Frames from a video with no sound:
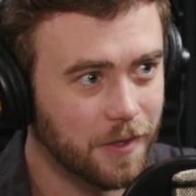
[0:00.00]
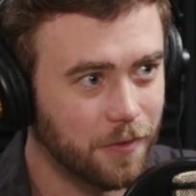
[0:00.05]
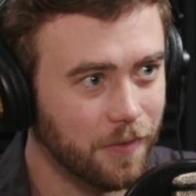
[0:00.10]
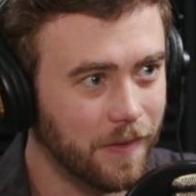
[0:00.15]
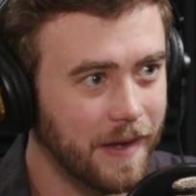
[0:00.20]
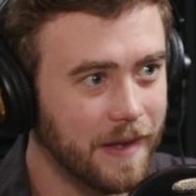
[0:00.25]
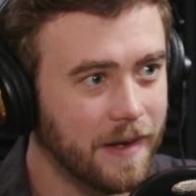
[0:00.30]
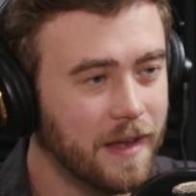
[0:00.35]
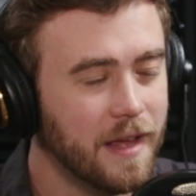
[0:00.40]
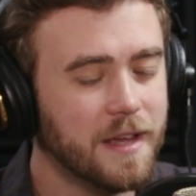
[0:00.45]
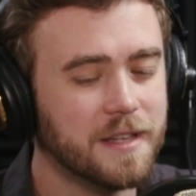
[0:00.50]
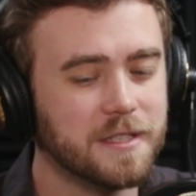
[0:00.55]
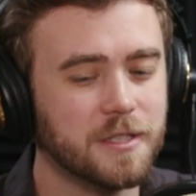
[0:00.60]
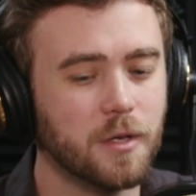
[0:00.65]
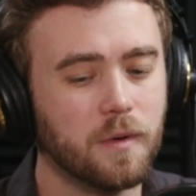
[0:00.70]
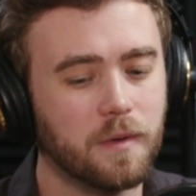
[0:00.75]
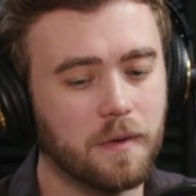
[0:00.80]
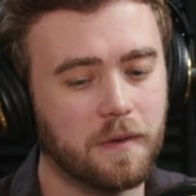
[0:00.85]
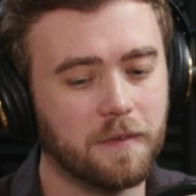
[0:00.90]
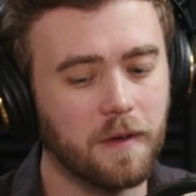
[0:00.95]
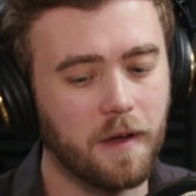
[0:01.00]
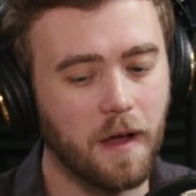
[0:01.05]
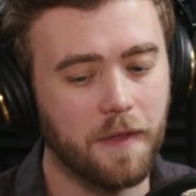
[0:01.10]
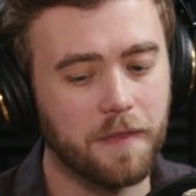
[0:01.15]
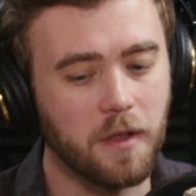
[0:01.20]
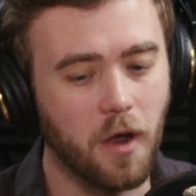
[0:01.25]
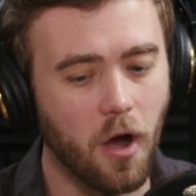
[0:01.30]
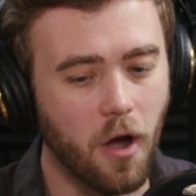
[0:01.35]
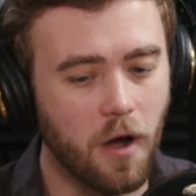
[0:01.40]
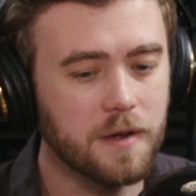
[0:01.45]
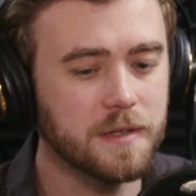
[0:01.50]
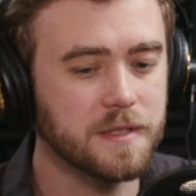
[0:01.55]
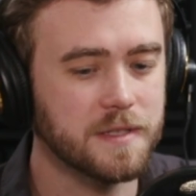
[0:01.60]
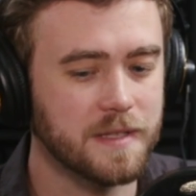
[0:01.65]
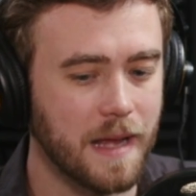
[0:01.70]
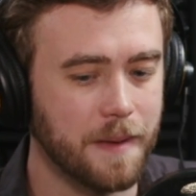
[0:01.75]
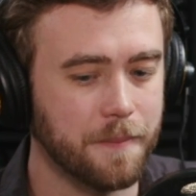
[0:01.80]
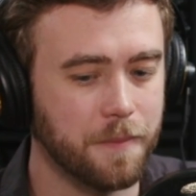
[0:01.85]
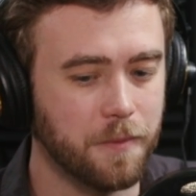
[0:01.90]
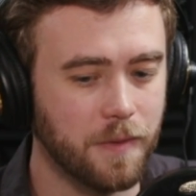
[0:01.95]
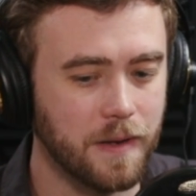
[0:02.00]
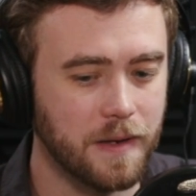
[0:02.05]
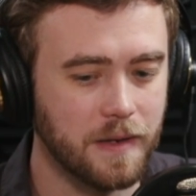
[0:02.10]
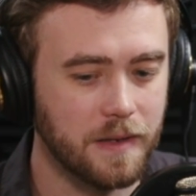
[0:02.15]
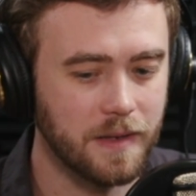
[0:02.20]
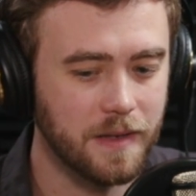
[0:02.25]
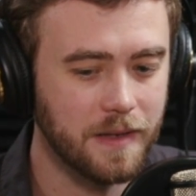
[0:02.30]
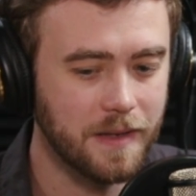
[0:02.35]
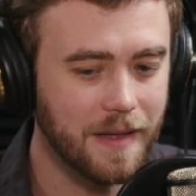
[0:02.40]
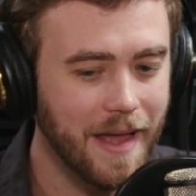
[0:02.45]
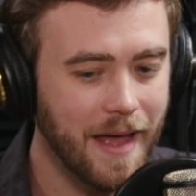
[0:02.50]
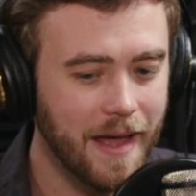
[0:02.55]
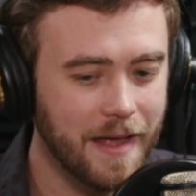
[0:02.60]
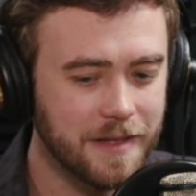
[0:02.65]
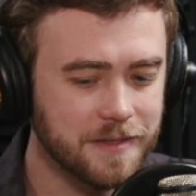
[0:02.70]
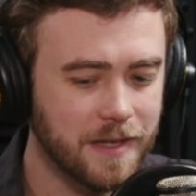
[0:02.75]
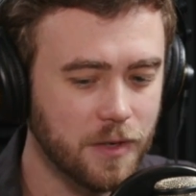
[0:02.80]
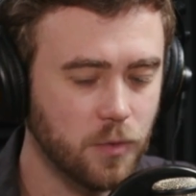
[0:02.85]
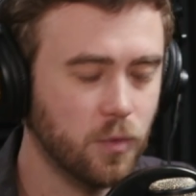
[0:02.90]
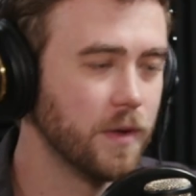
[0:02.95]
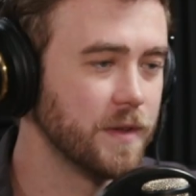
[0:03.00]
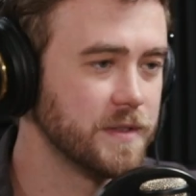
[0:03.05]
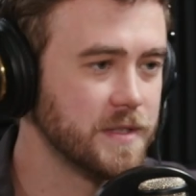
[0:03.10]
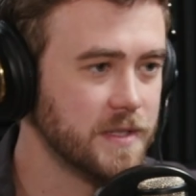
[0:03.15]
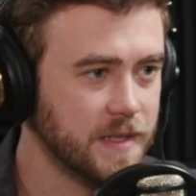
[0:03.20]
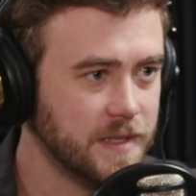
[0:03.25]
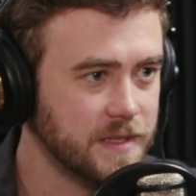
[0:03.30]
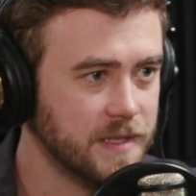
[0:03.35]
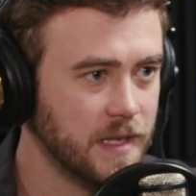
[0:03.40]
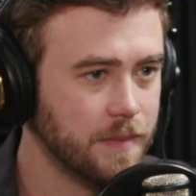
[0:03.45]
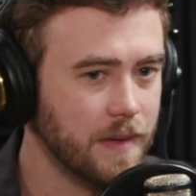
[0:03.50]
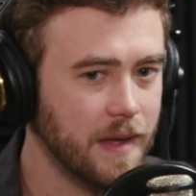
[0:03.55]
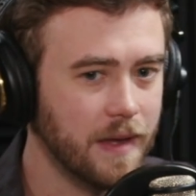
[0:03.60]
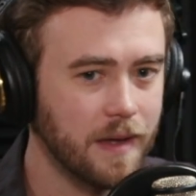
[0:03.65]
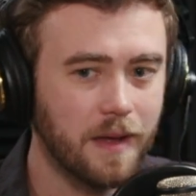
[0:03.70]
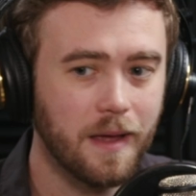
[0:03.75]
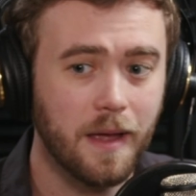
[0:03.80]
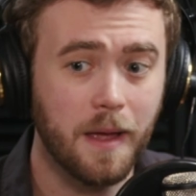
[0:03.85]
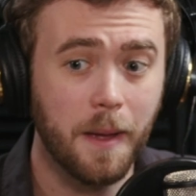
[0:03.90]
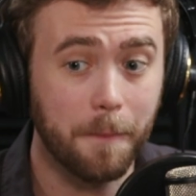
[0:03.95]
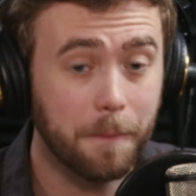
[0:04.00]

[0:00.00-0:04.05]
Right? So on the art standpoint, it's like, well, it's easy to make.